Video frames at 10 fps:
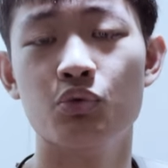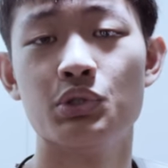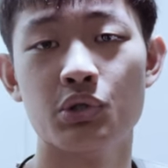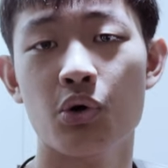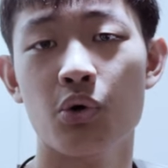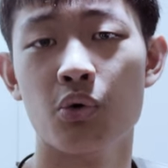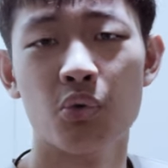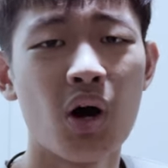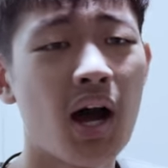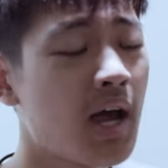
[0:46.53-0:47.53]
So
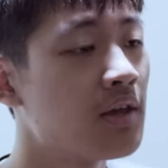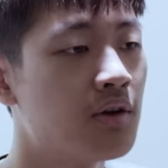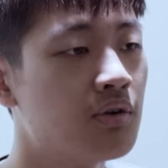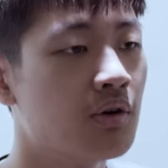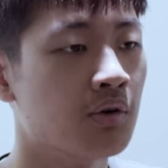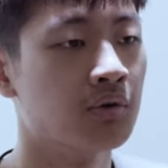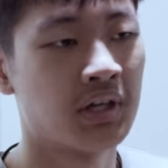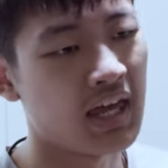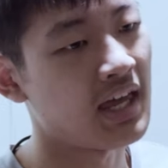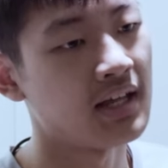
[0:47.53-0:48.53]
why Google
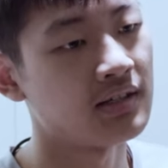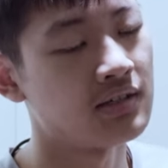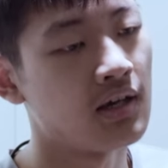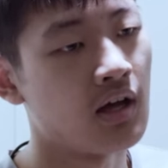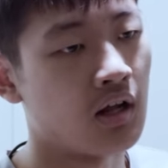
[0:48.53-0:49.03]
can't